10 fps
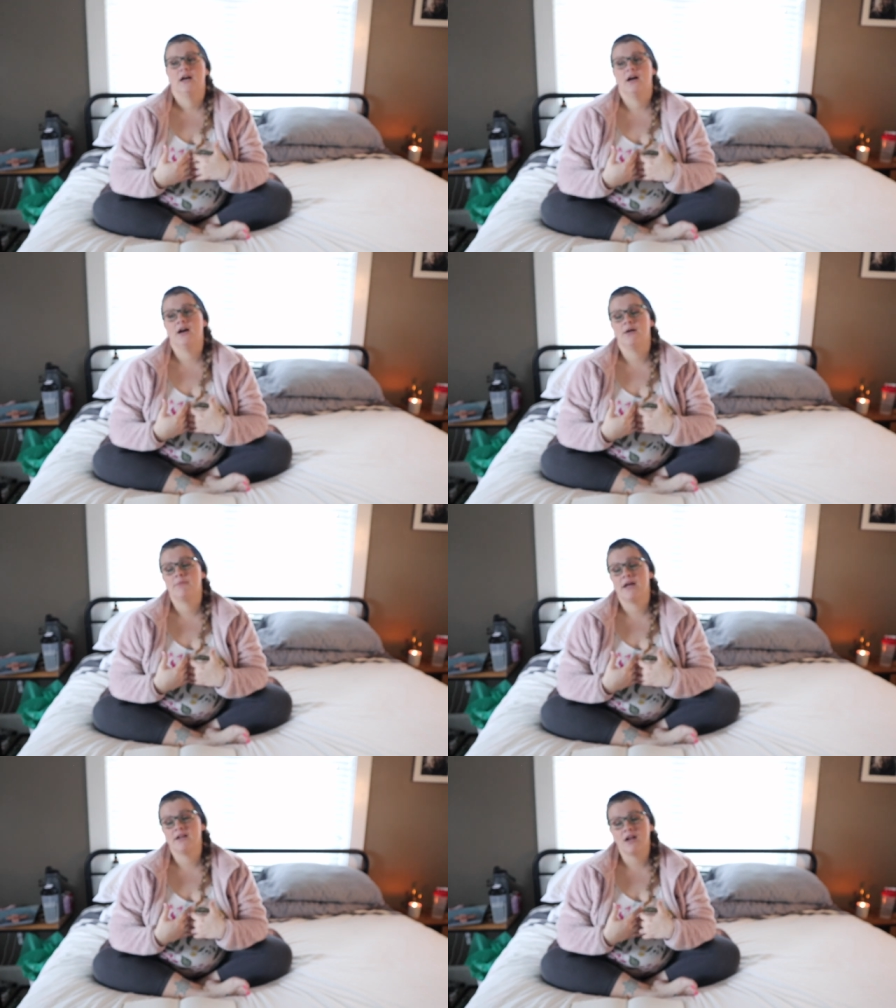
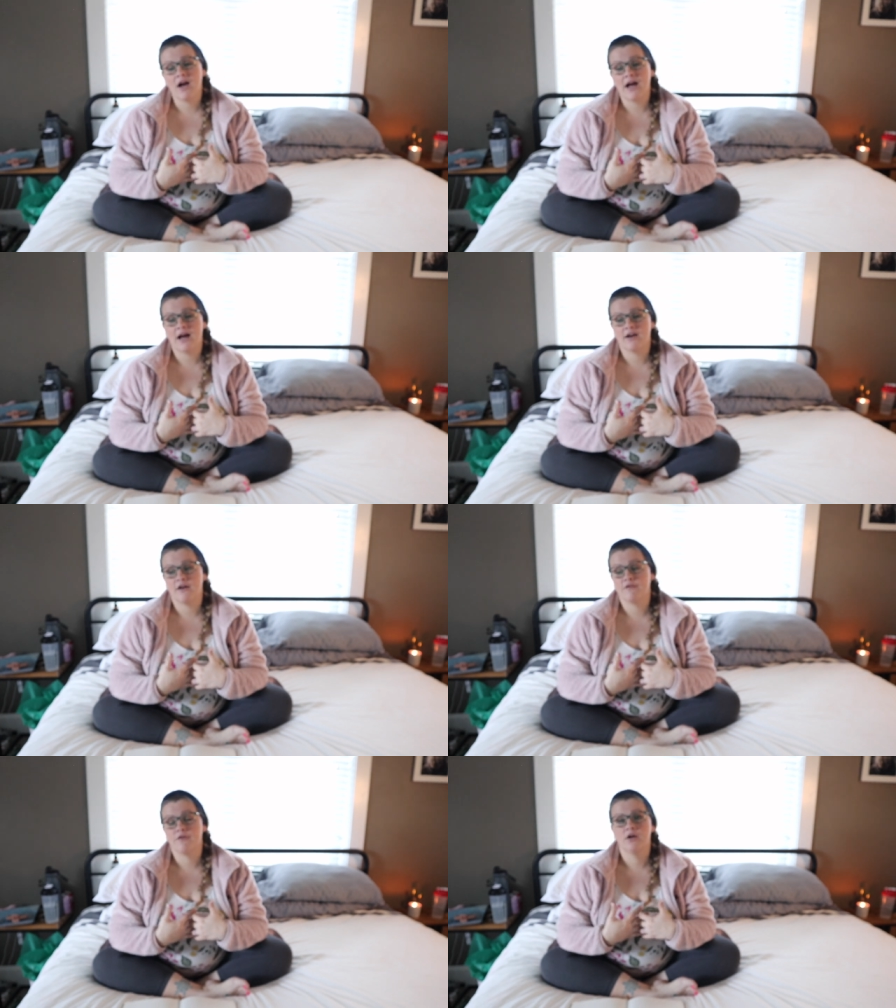and not out
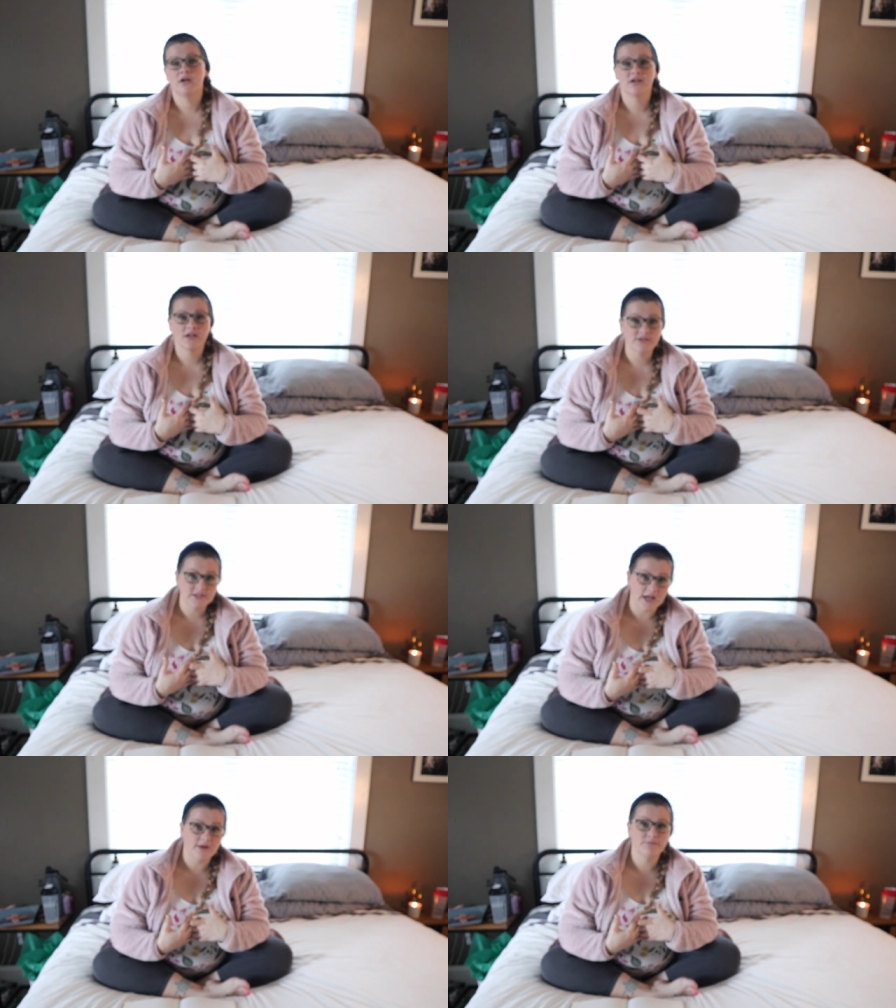of
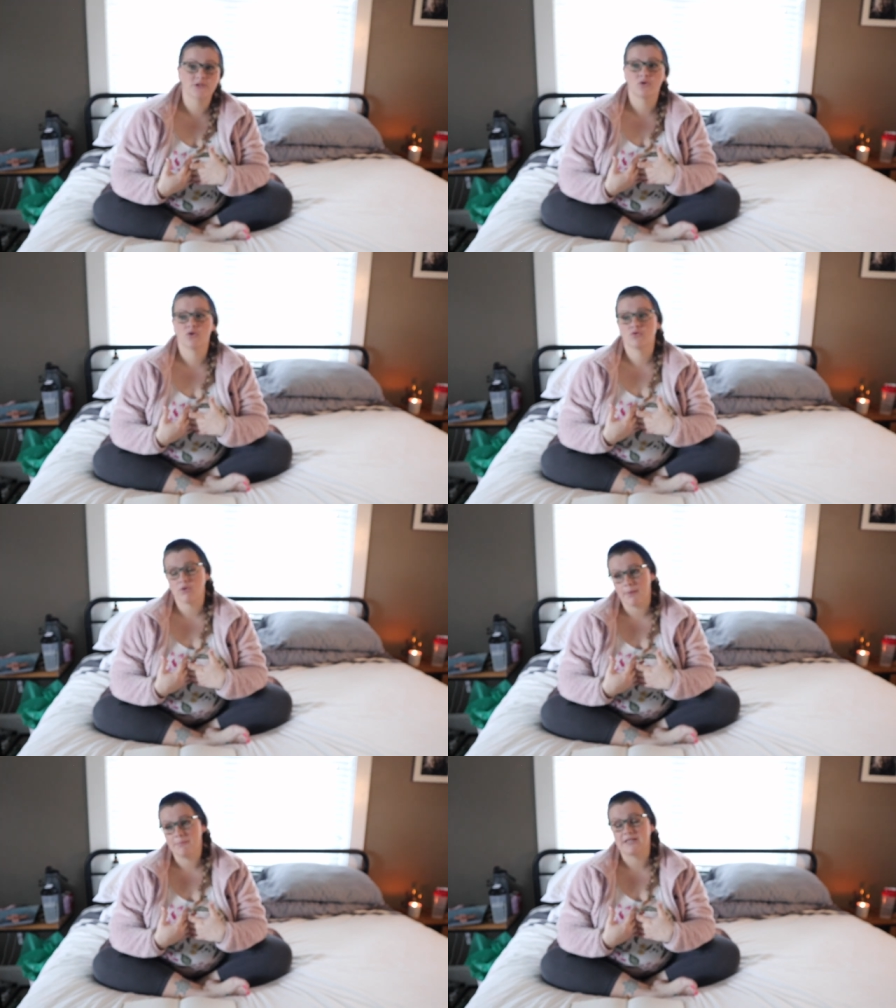contempt or
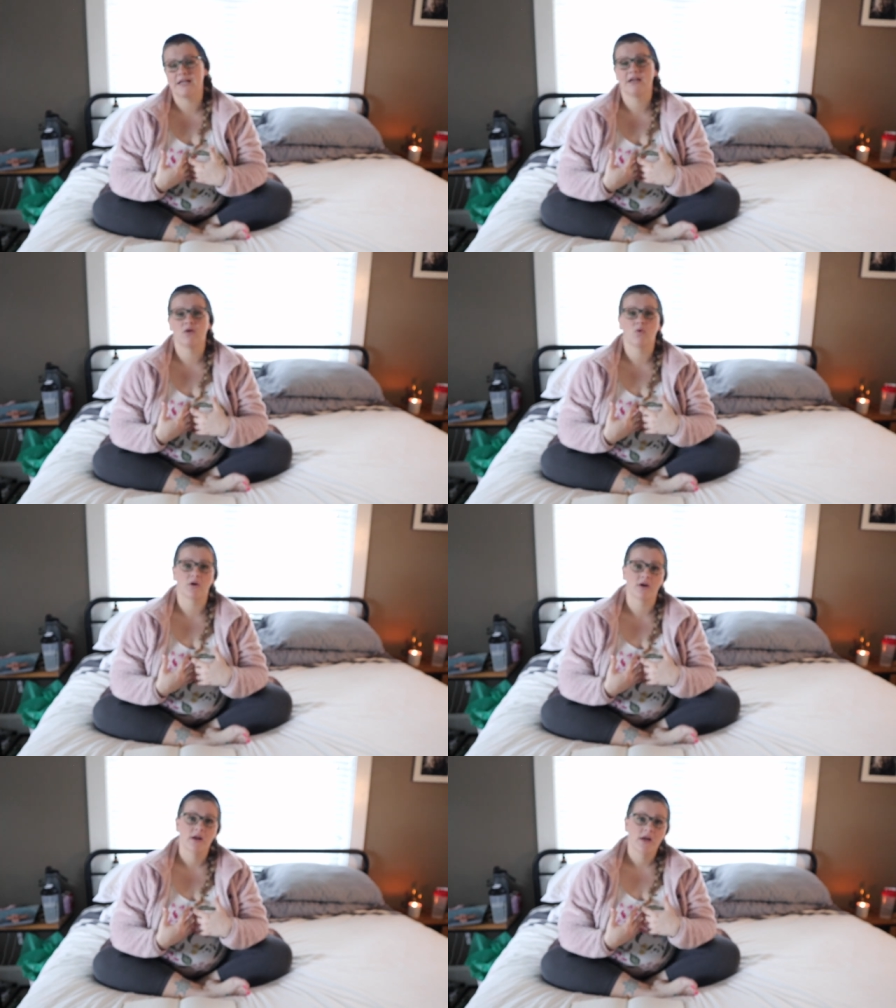grumbling
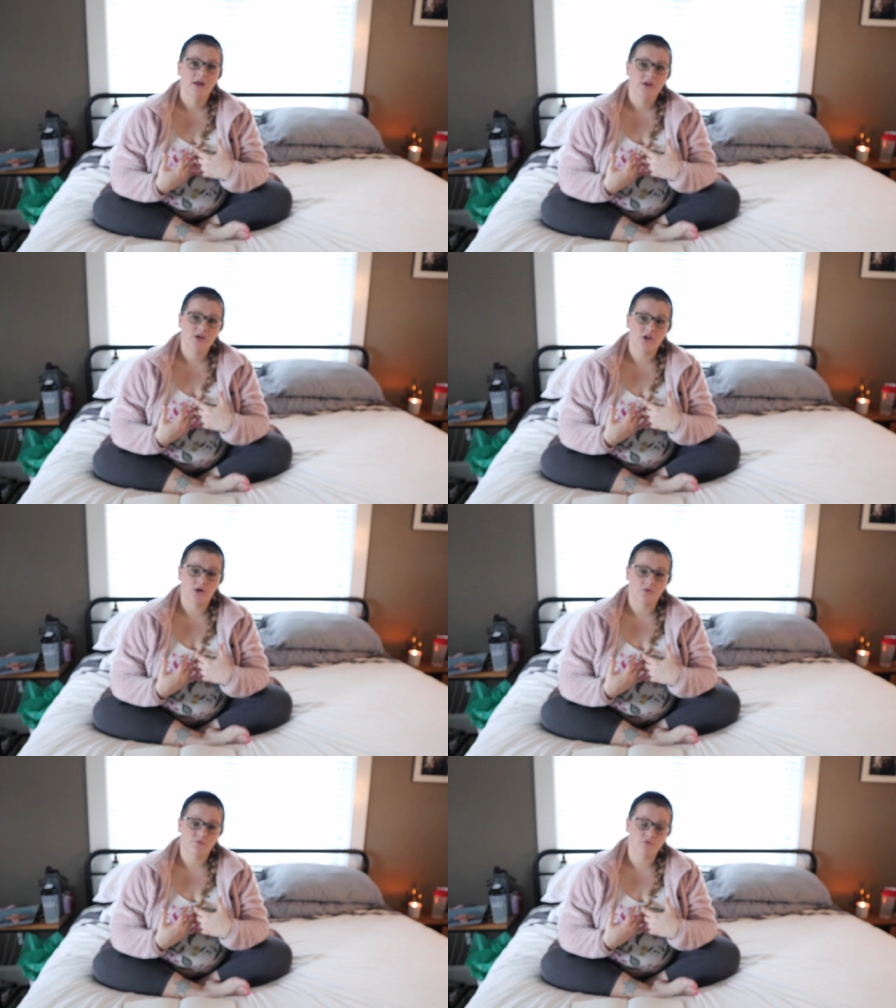or, you
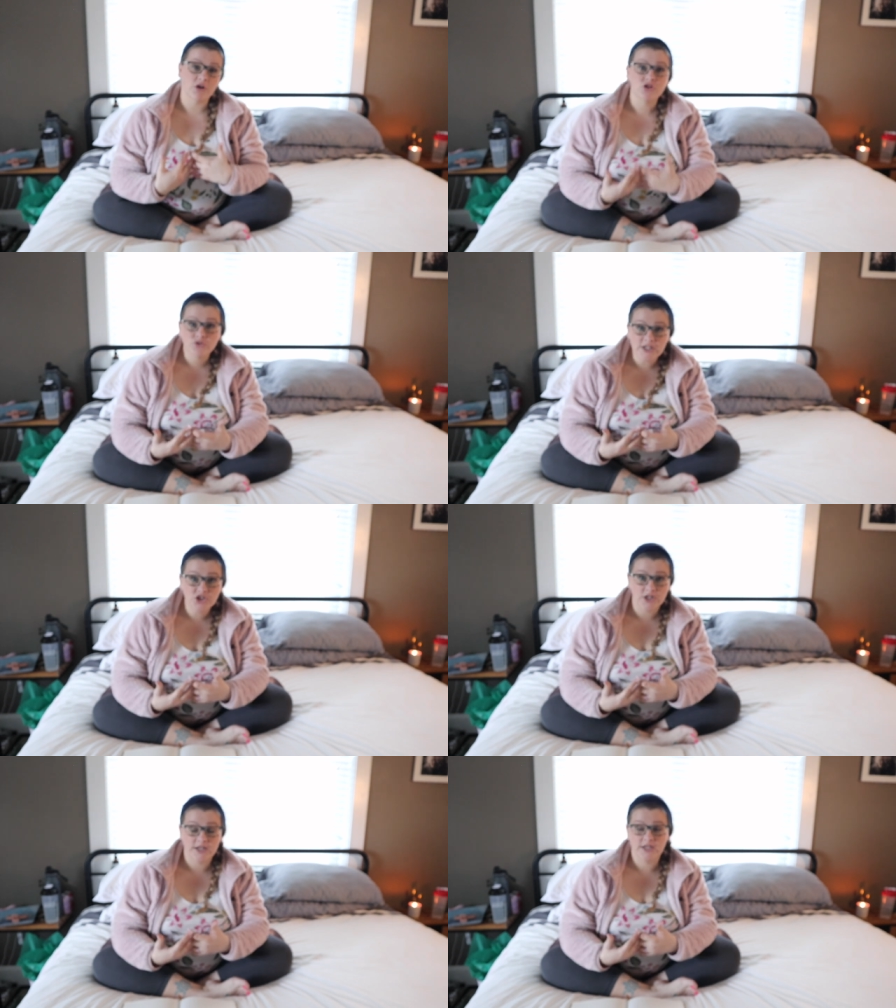know,
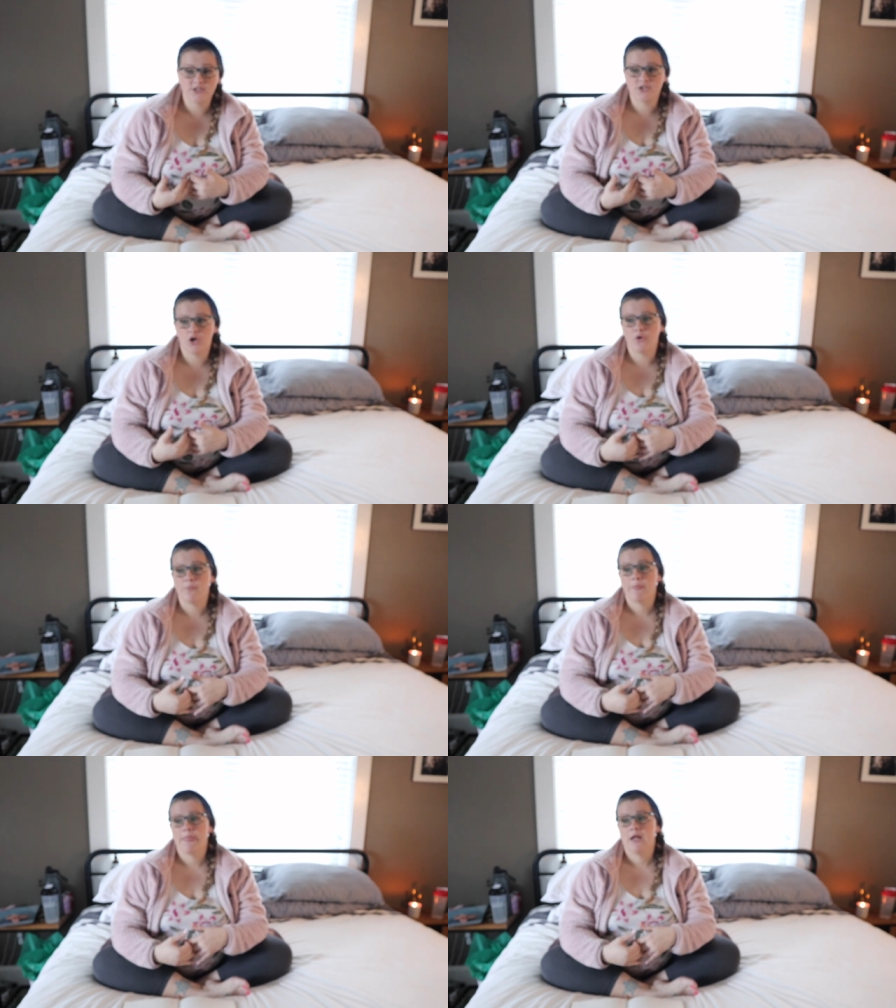frustration. And so